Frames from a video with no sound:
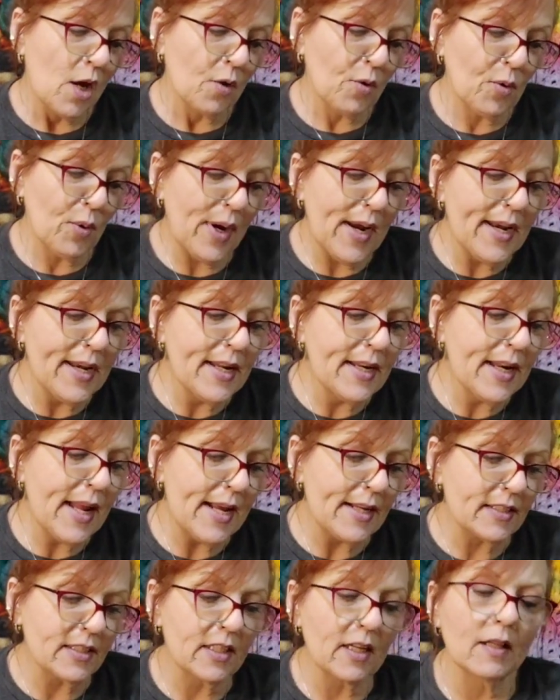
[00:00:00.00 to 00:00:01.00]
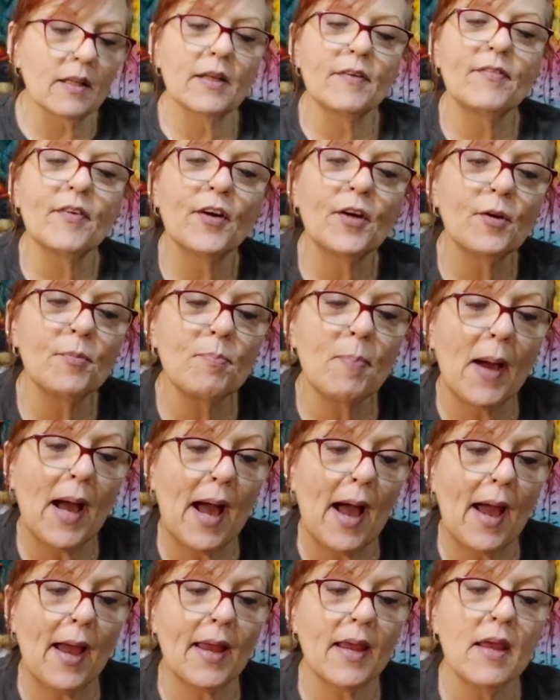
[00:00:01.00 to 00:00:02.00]
Created and delivered
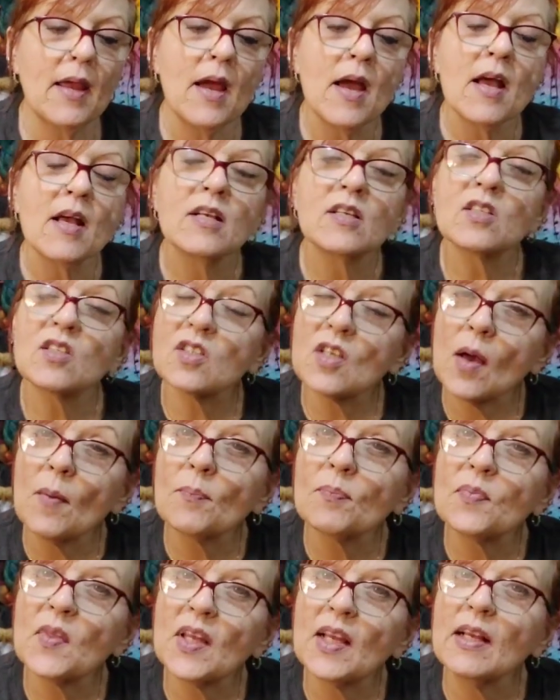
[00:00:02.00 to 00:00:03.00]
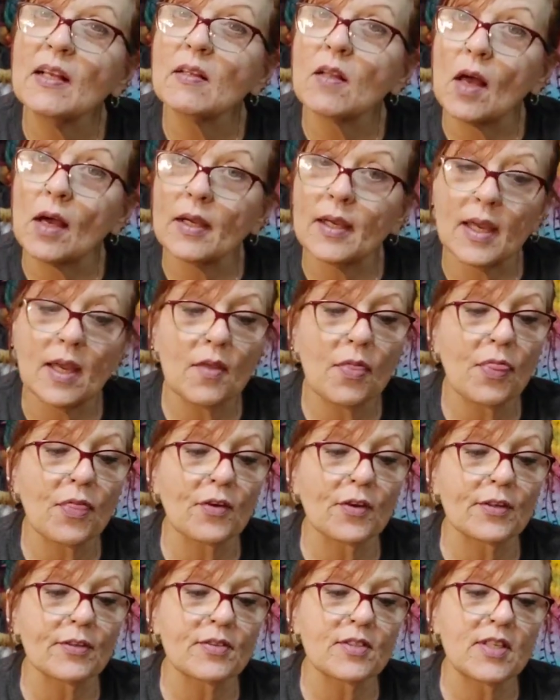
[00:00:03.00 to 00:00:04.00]
by Something Lucky
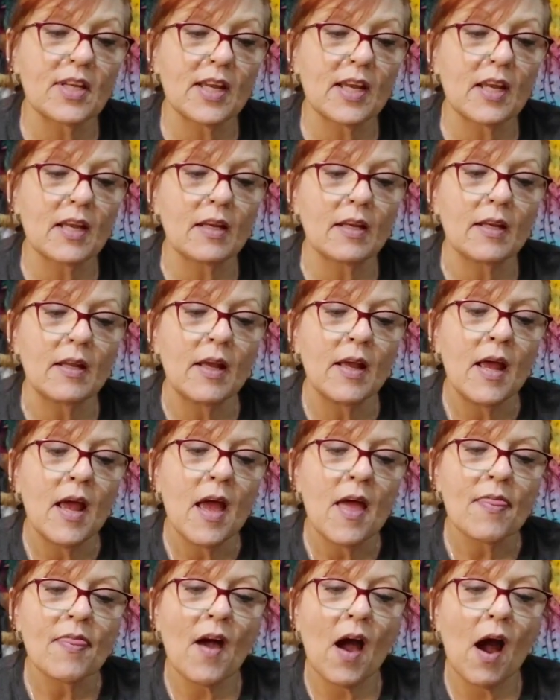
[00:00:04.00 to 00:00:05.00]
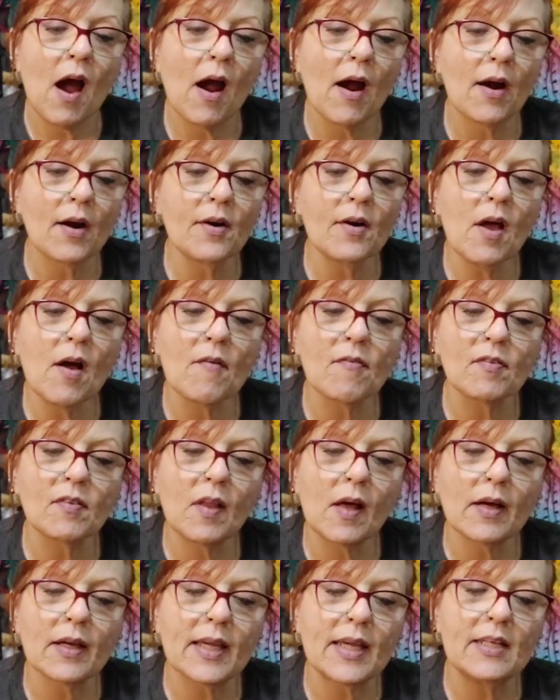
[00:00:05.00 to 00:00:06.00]
13, The Art of
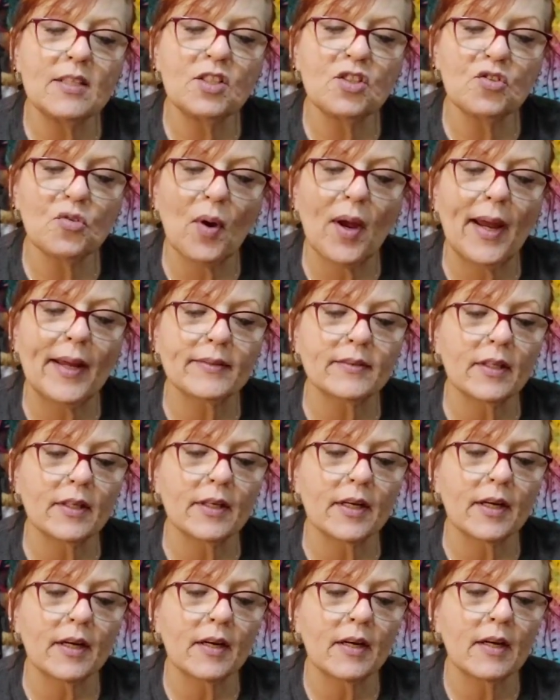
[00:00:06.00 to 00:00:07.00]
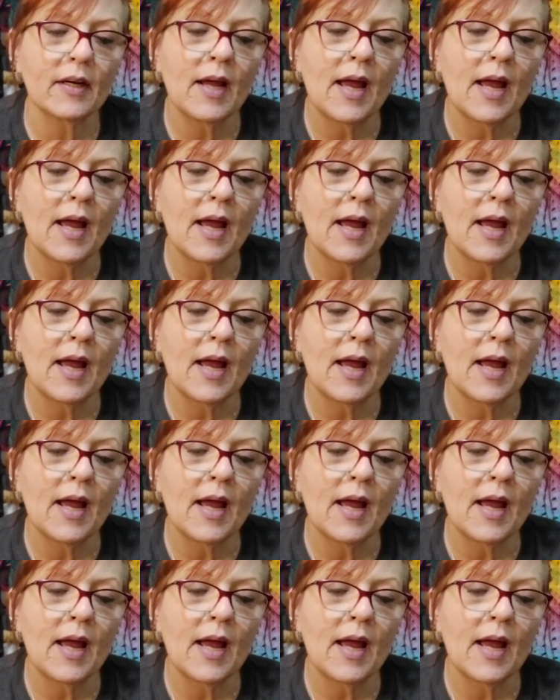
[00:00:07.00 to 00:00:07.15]
Lucky Stradley,